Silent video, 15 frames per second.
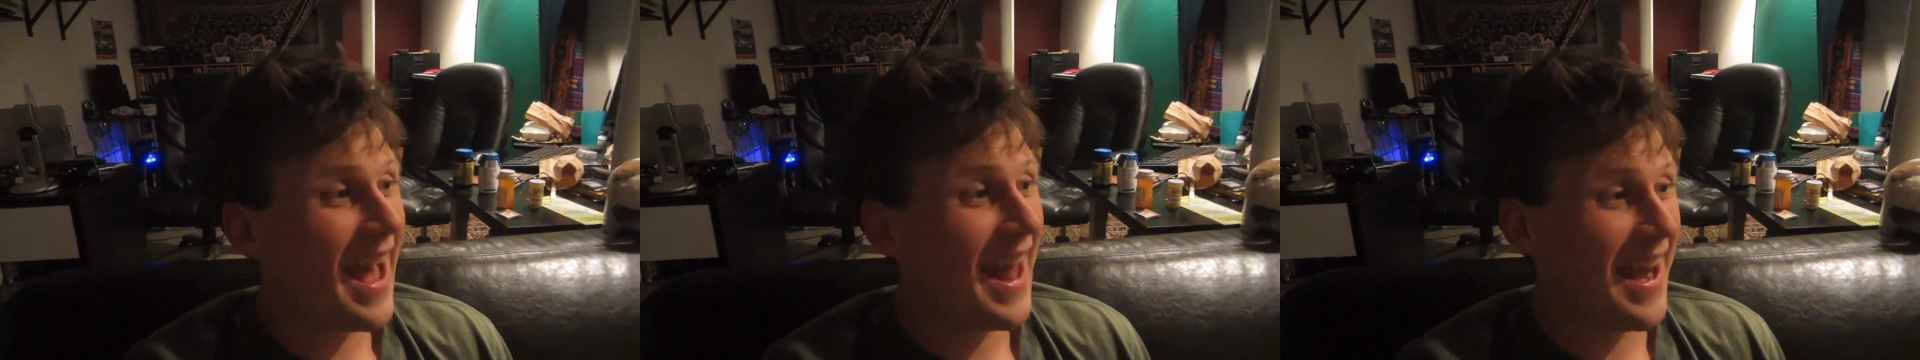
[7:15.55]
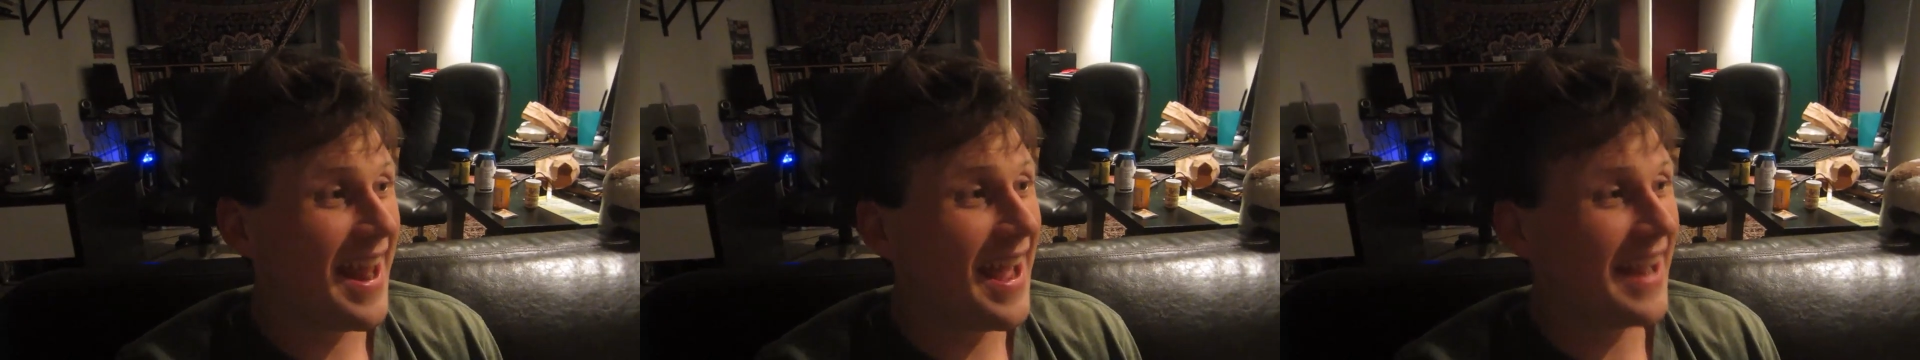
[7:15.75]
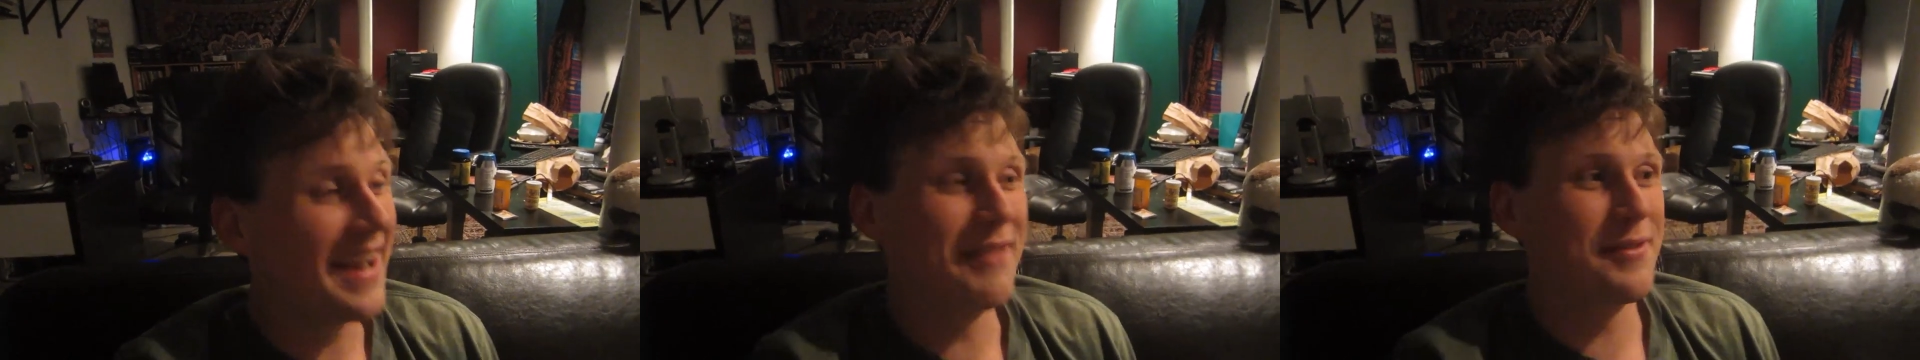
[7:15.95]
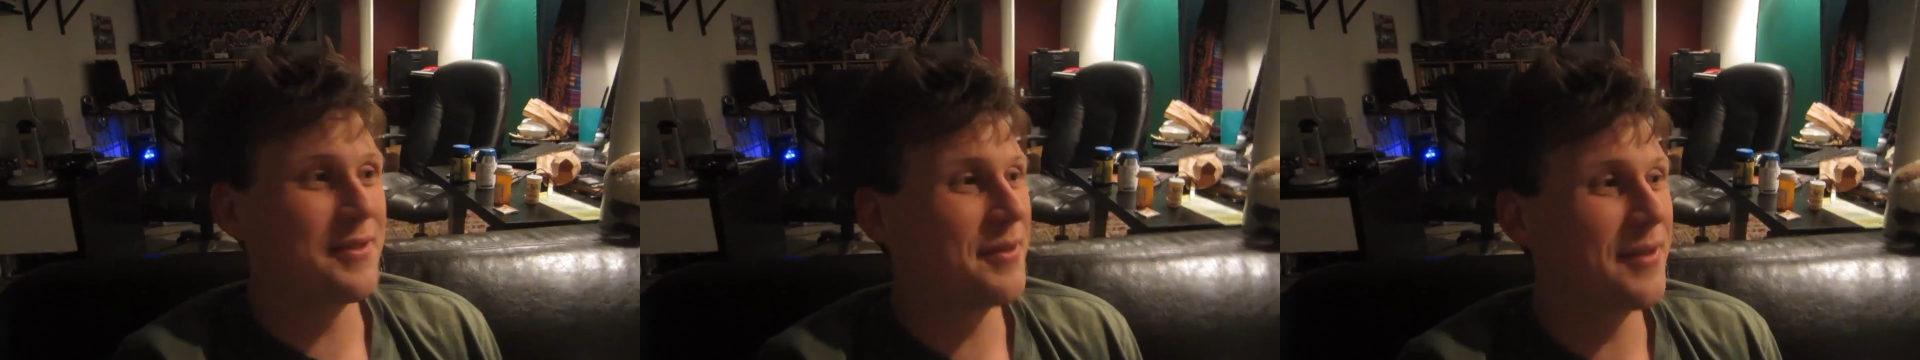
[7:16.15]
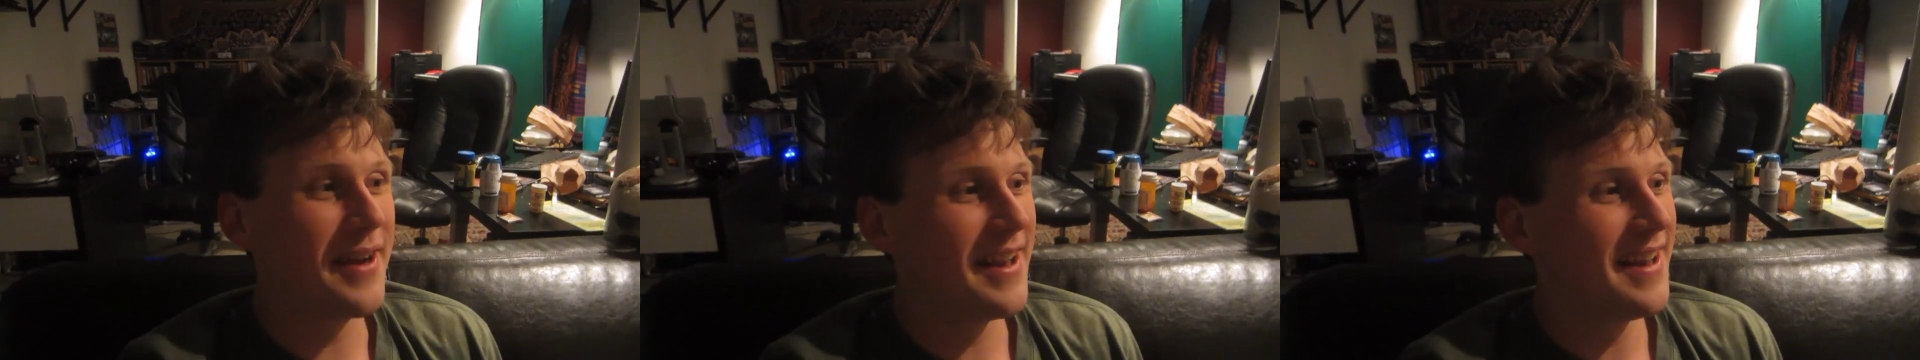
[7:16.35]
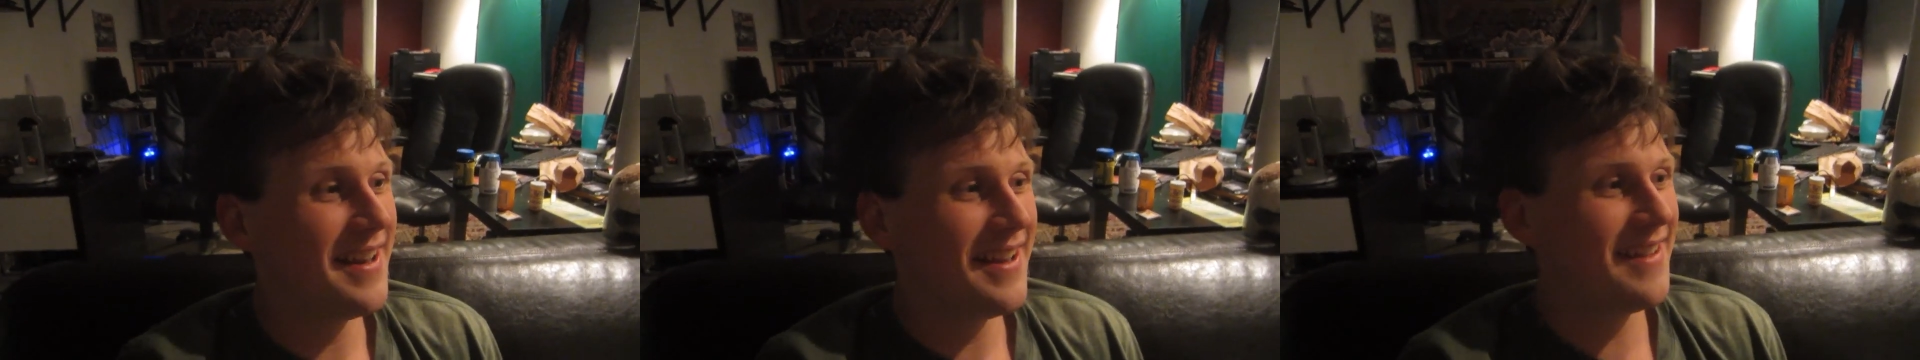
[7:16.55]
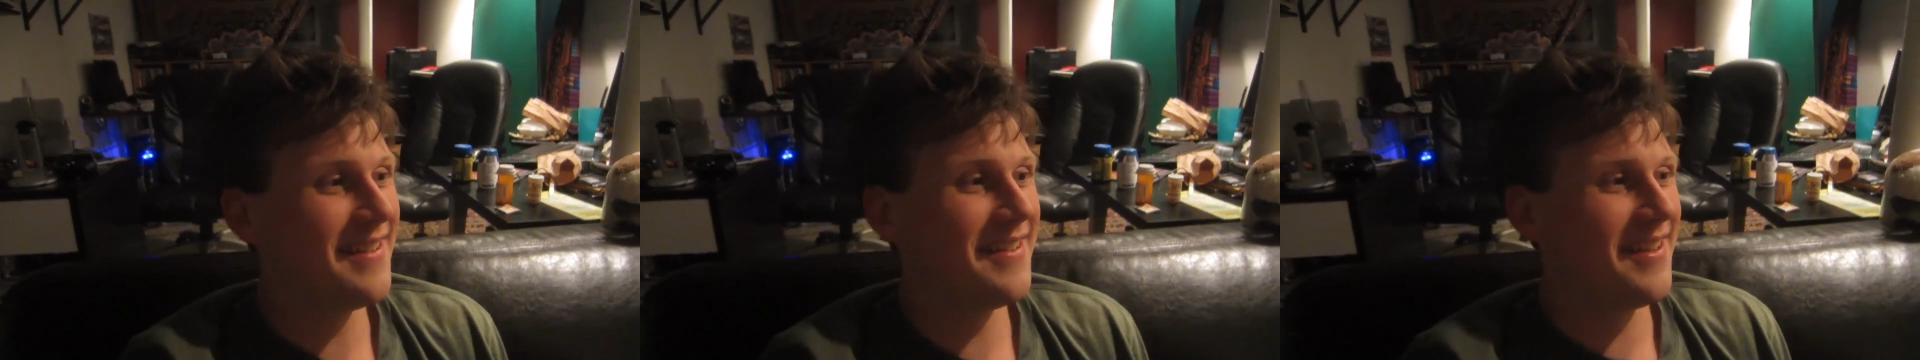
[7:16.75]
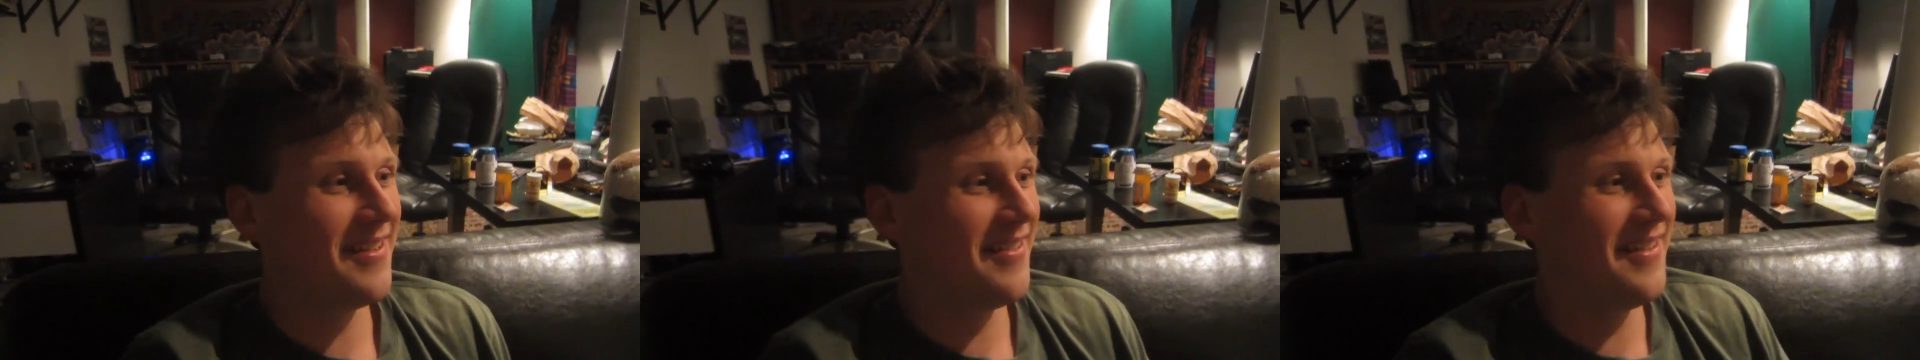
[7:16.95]
At night, and it was great
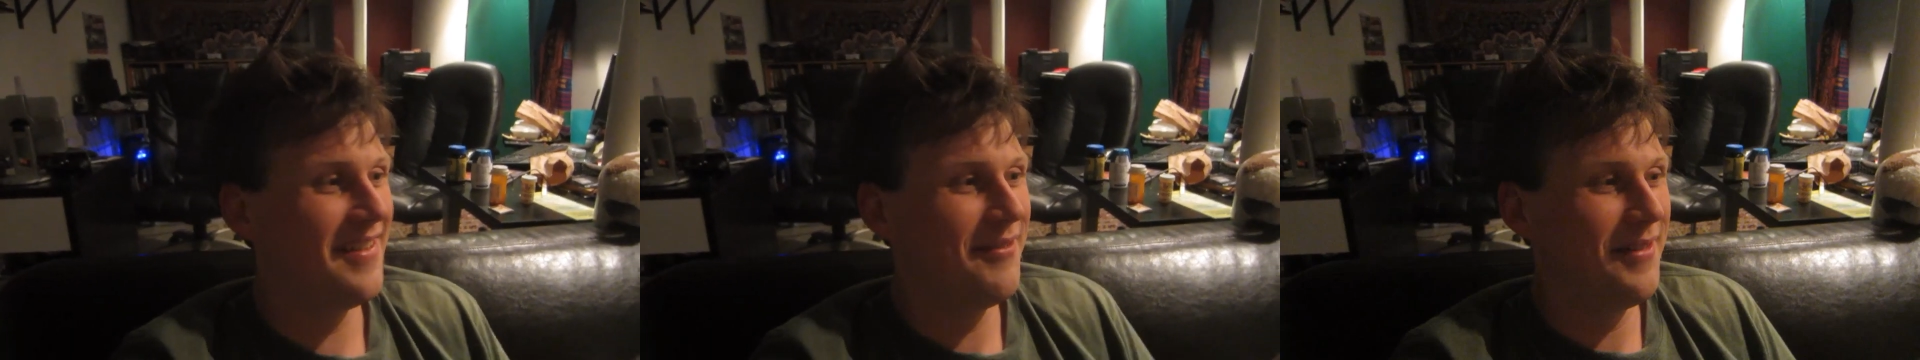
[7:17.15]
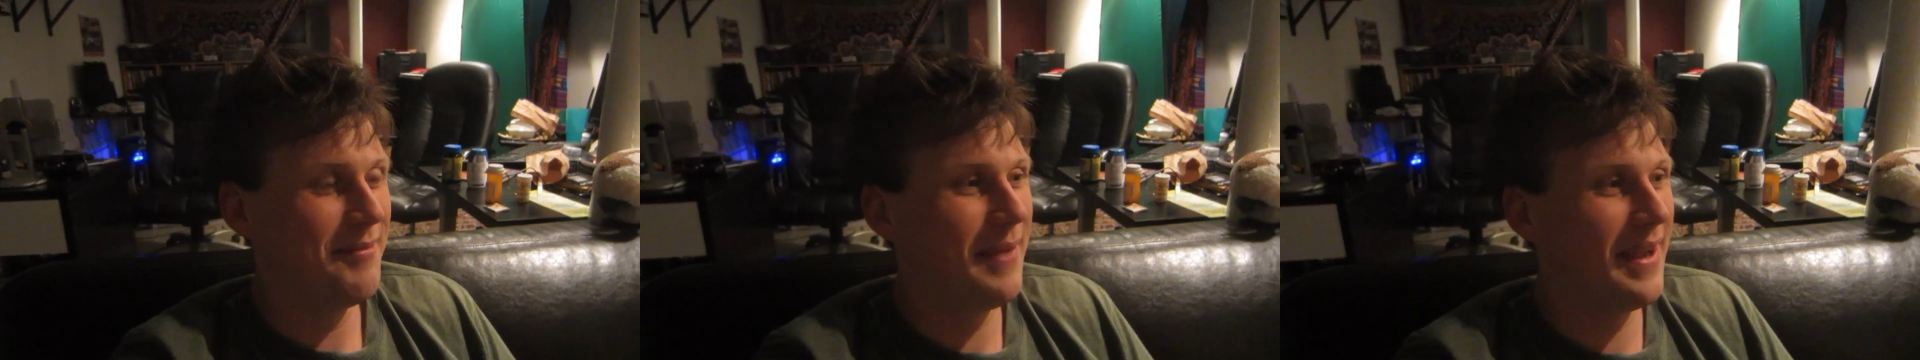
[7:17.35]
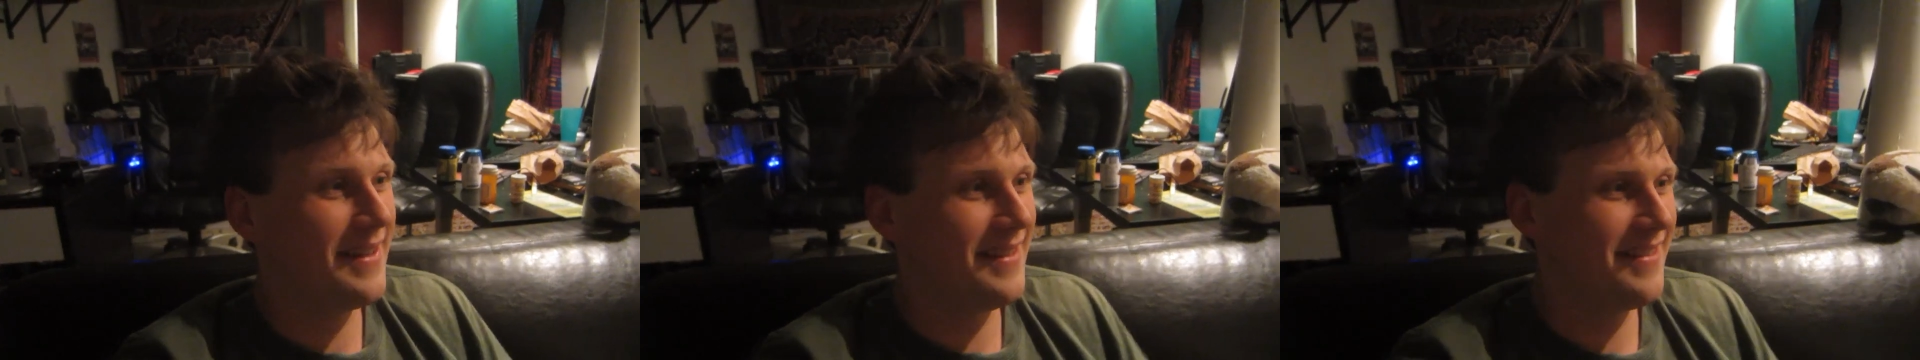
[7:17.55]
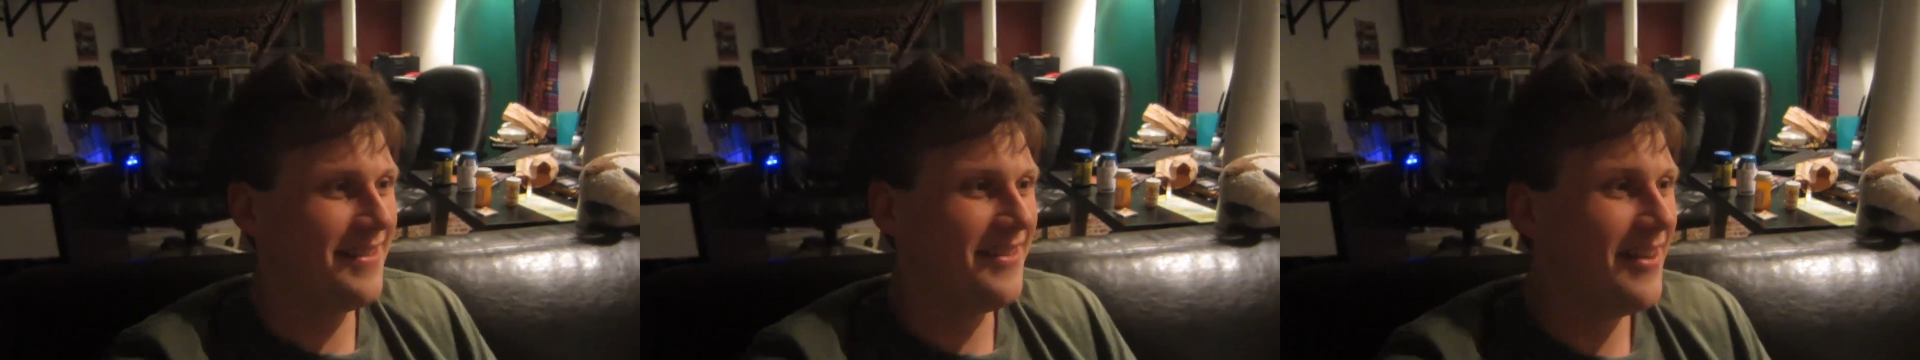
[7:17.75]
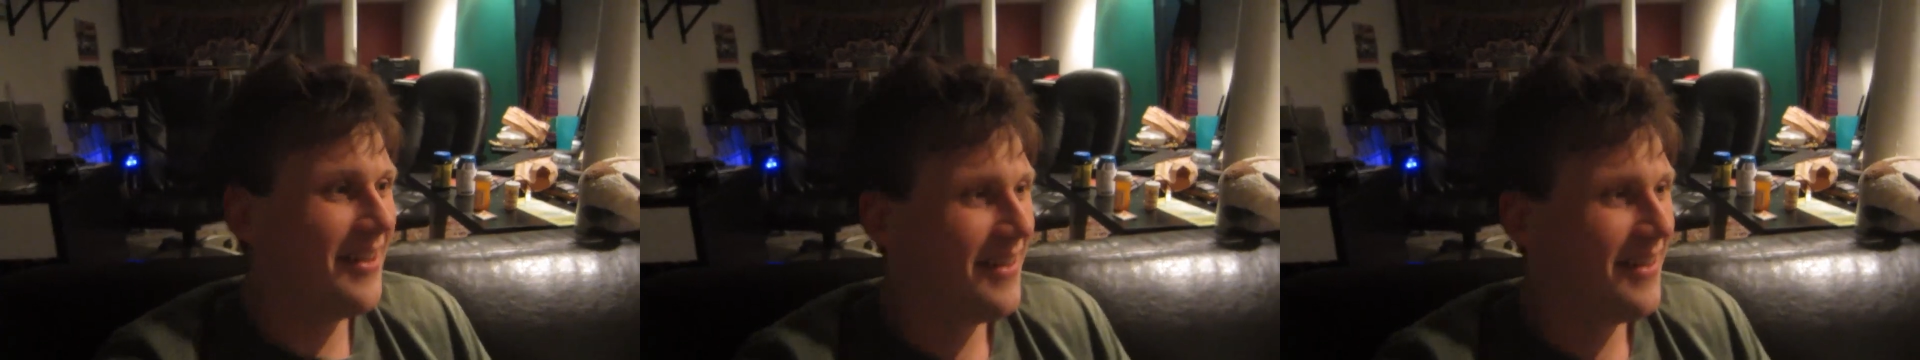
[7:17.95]
until I re- went back to school.